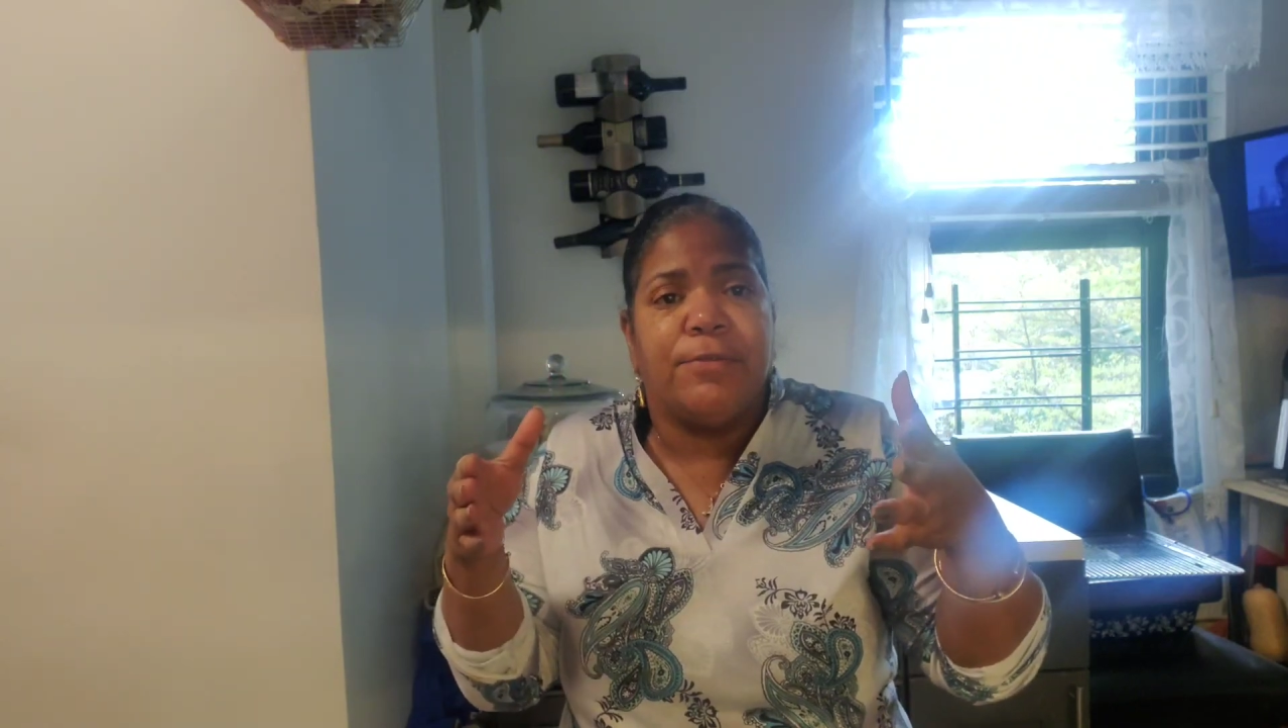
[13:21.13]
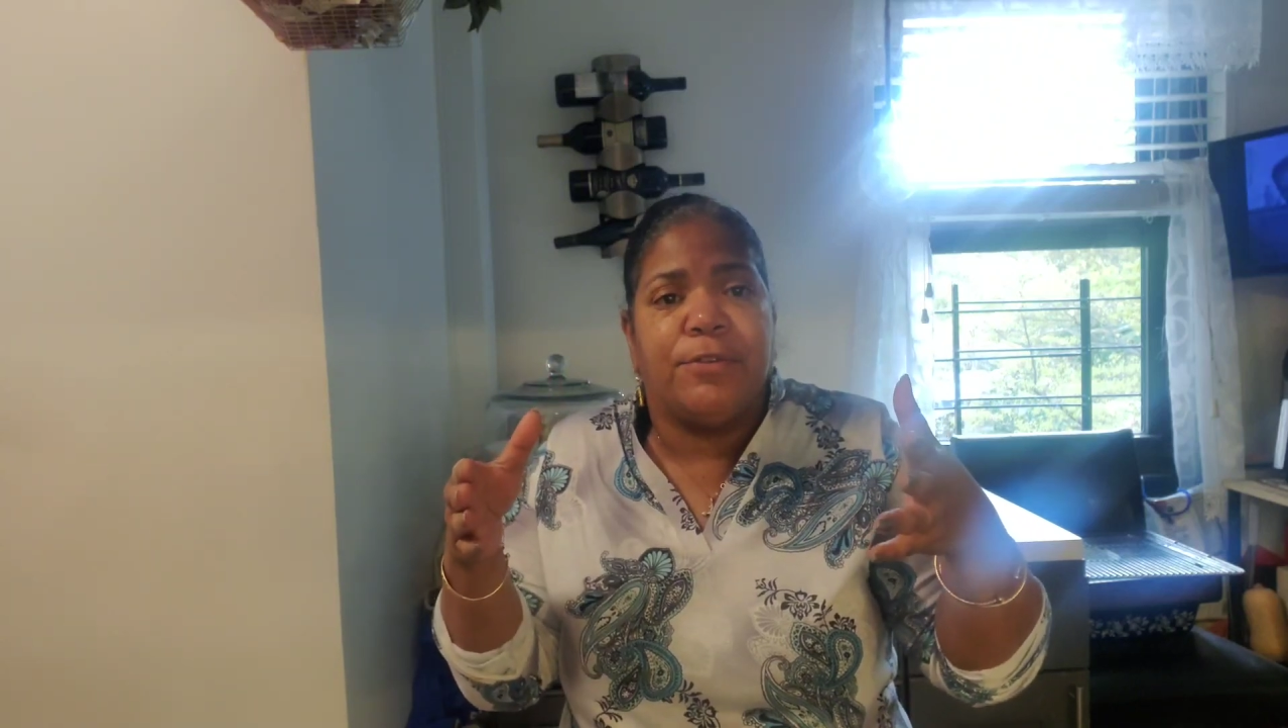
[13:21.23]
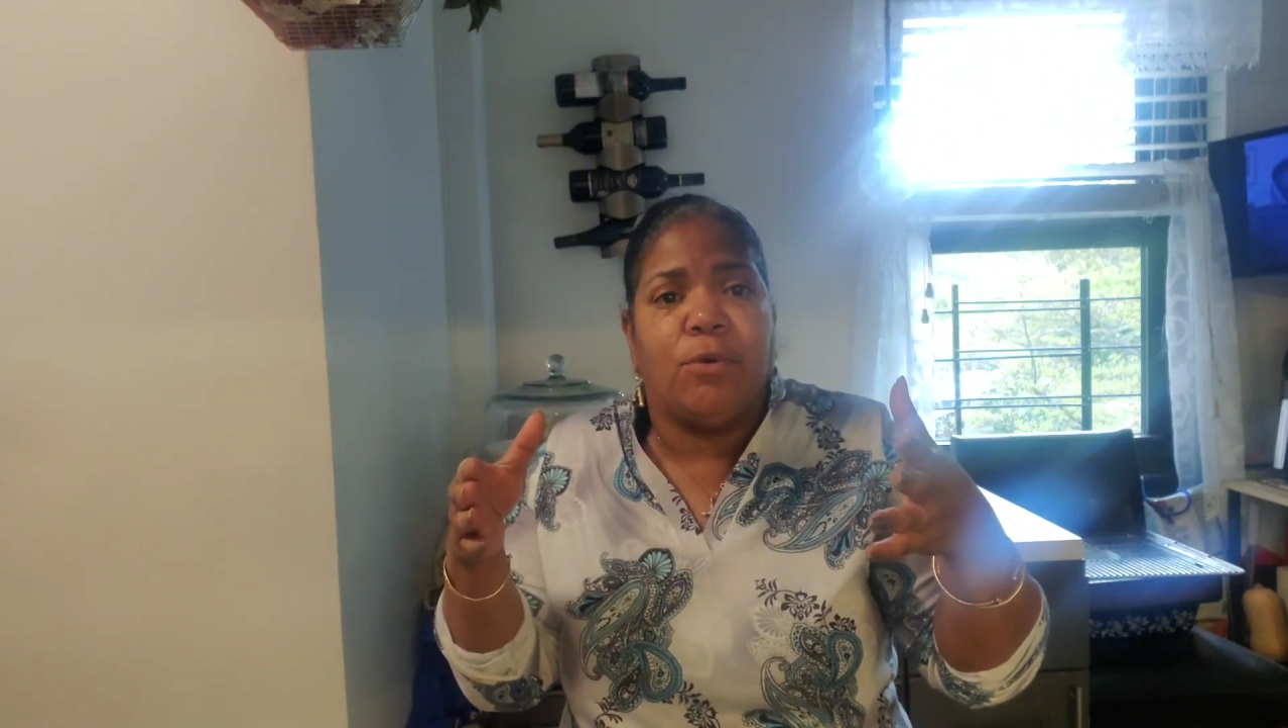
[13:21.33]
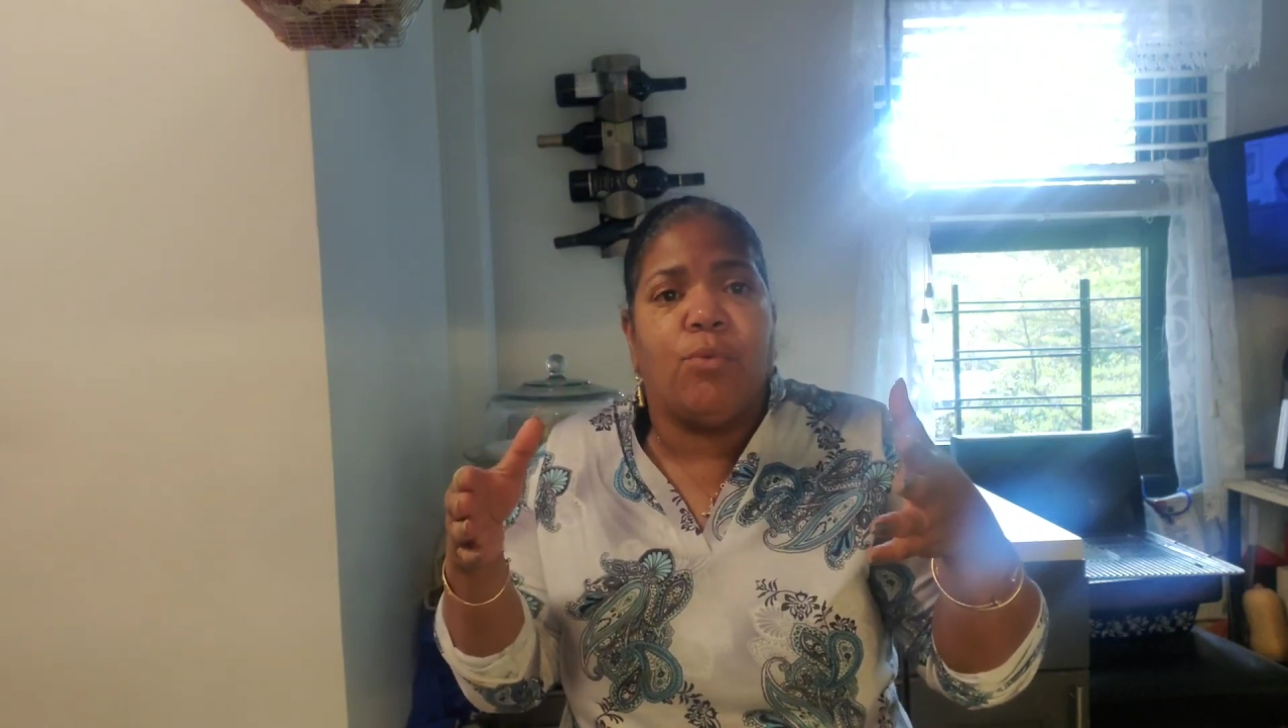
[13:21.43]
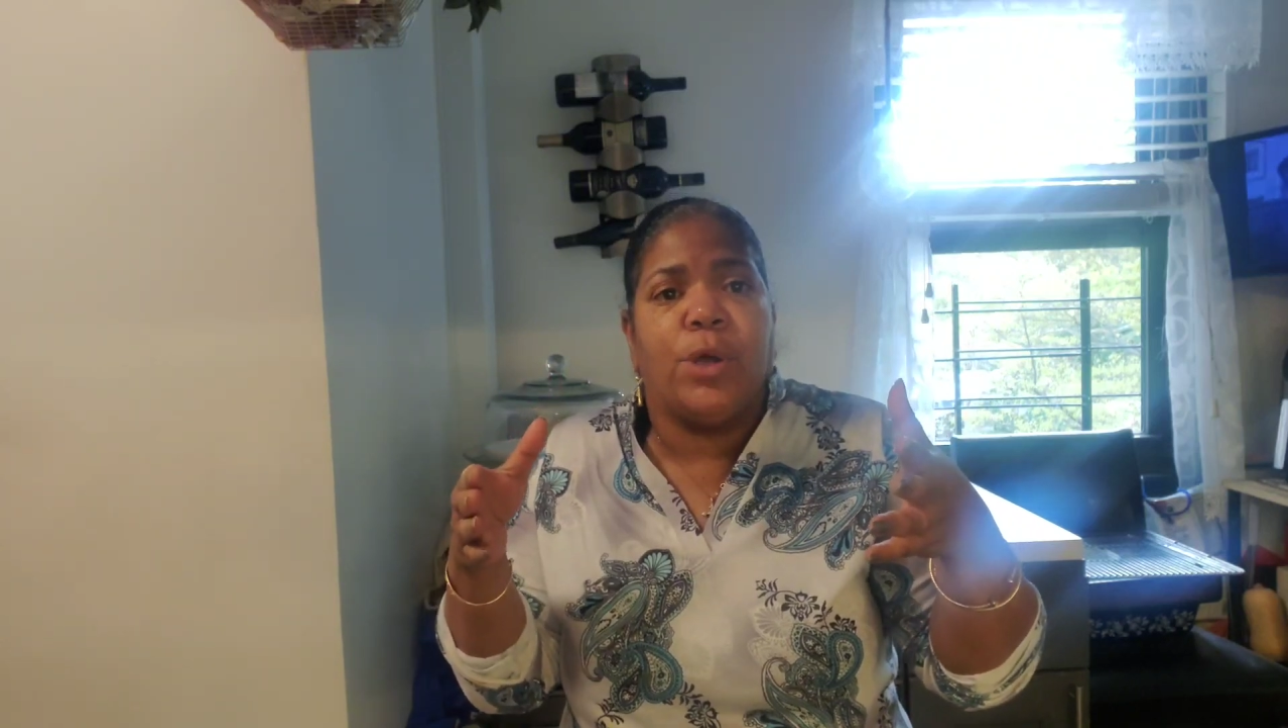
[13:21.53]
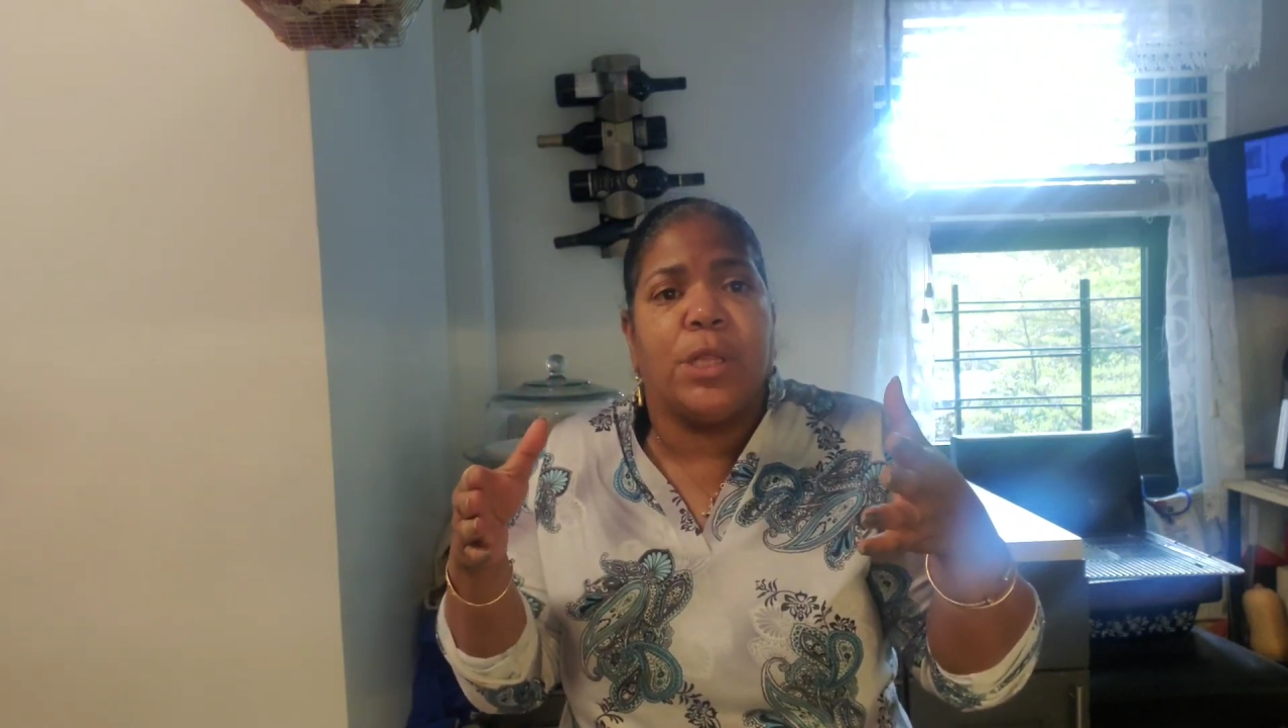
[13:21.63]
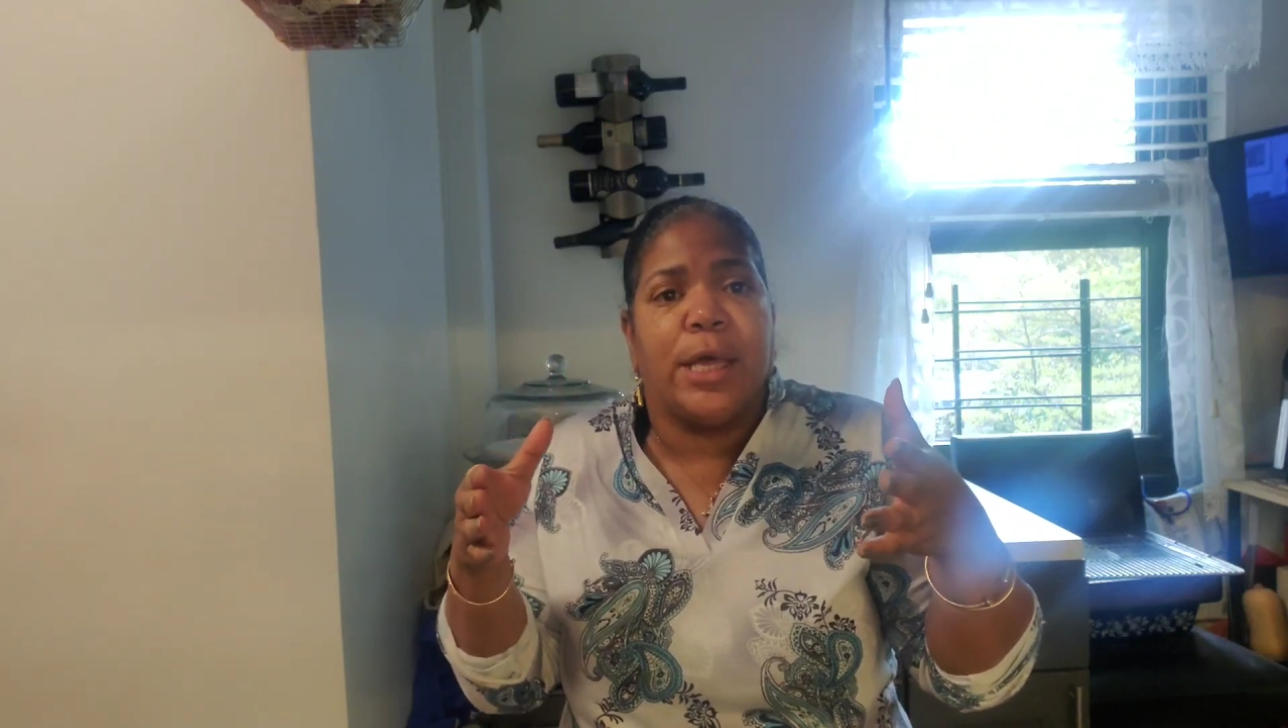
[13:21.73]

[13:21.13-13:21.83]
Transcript: somewhere